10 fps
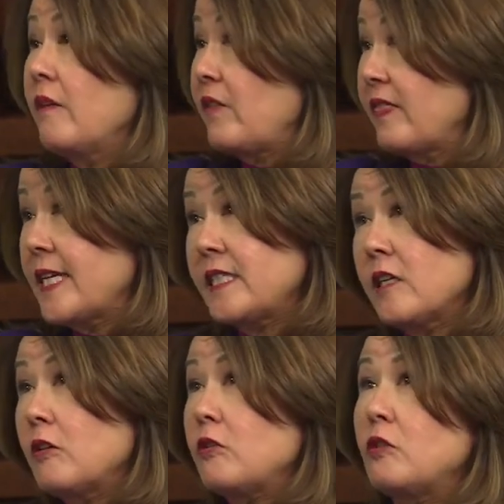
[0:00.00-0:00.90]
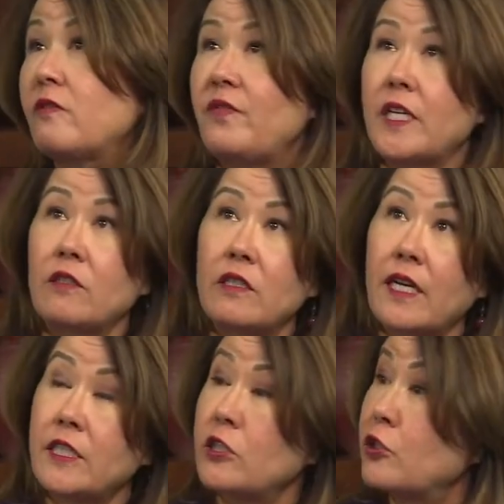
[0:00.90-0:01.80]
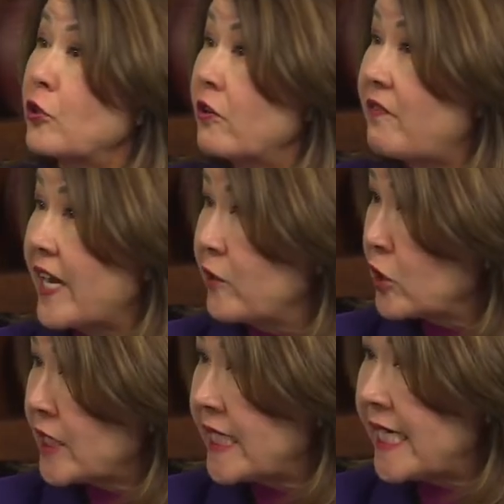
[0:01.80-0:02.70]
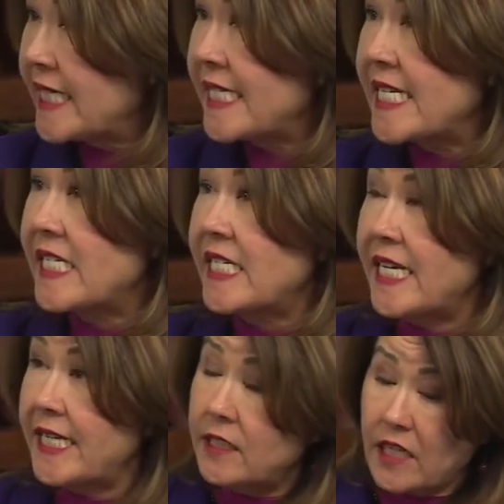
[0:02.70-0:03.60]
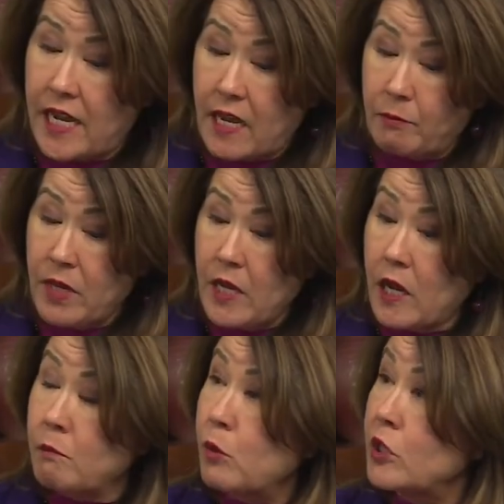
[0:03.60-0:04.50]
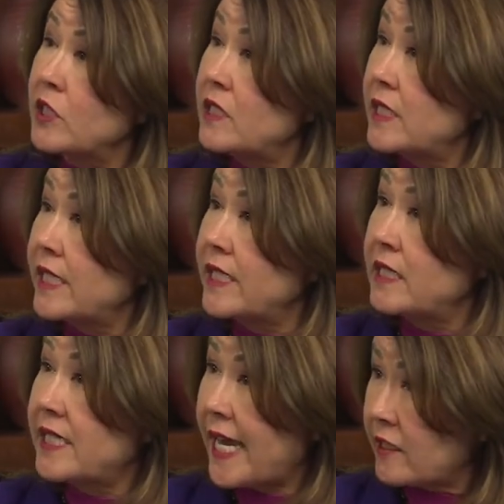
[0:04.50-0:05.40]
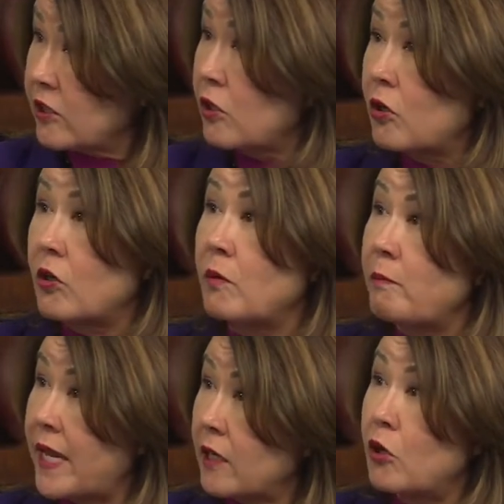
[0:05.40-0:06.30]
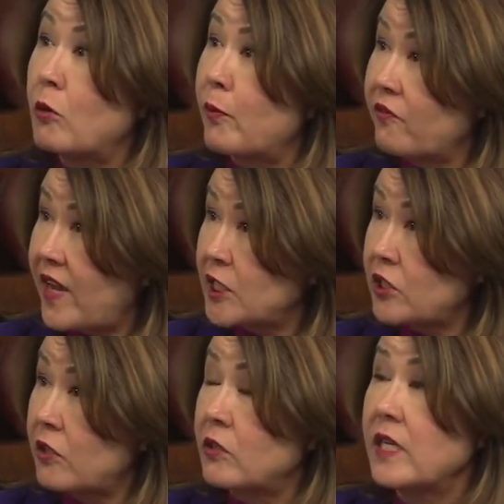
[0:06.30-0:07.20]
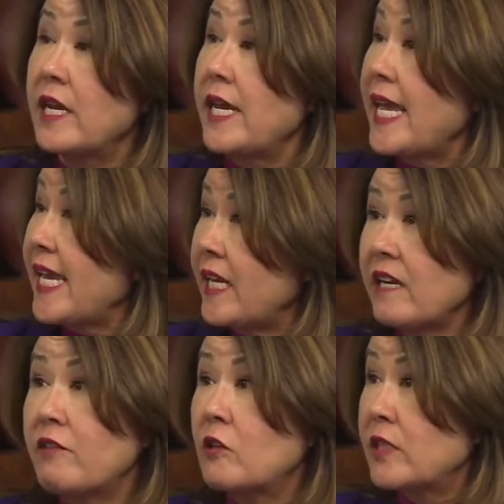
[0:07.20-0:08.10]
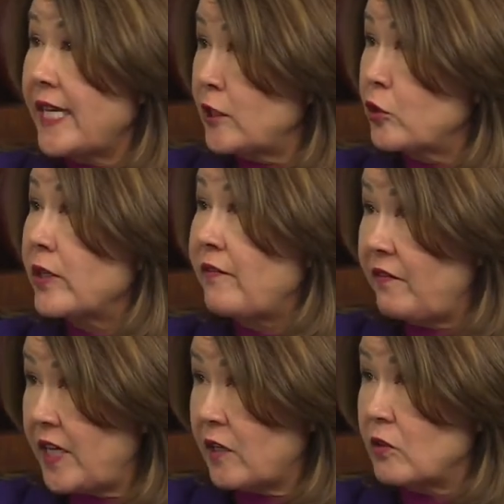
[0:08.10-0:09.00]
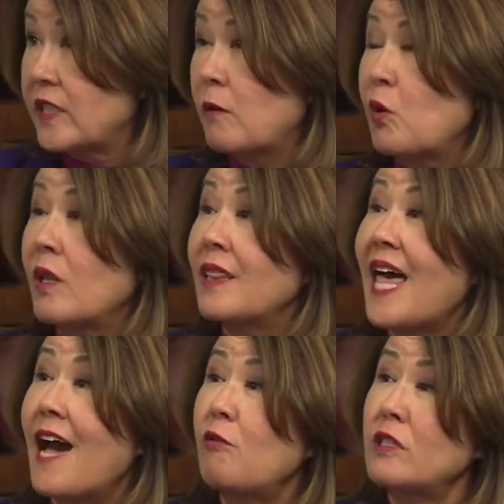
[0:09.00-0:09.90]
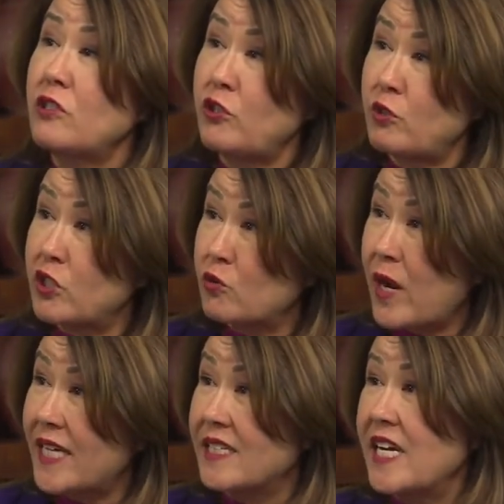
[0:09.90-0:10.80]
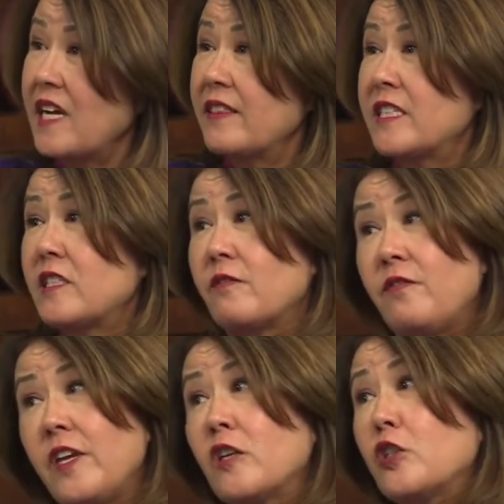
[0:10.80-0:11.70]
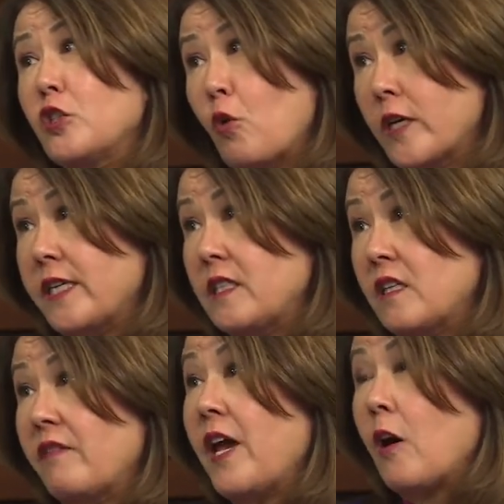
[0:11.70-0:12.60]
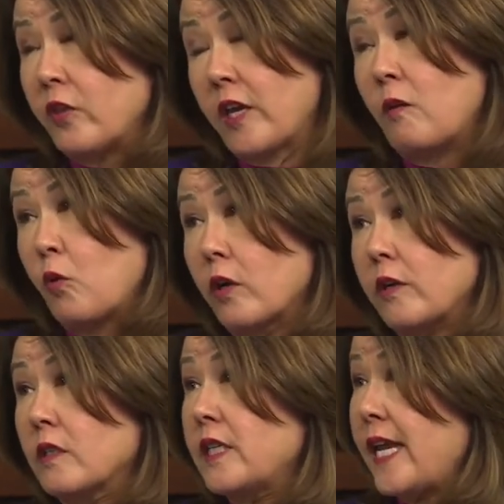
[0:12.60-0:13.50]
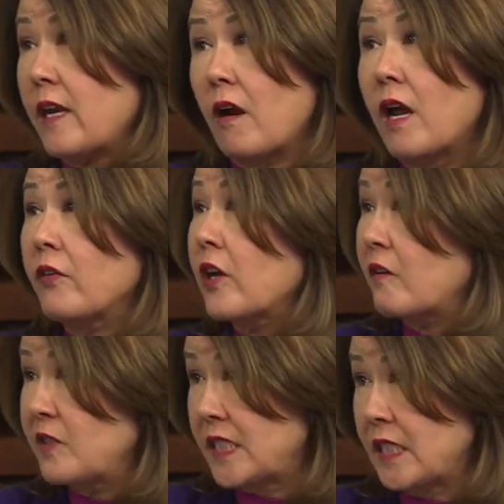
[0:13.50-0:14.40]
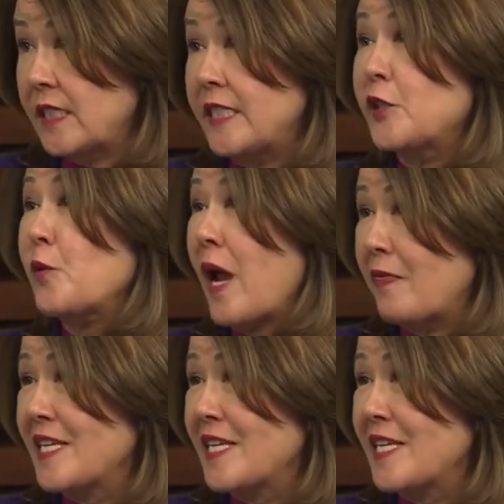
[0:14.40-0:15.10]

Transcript: This includes fields such as certified nursing assistants, um, emergency technical medical professionals, any of those entry fields that will allow us to address the severe shortage of healthcare workers in our healthcare facilities throughout the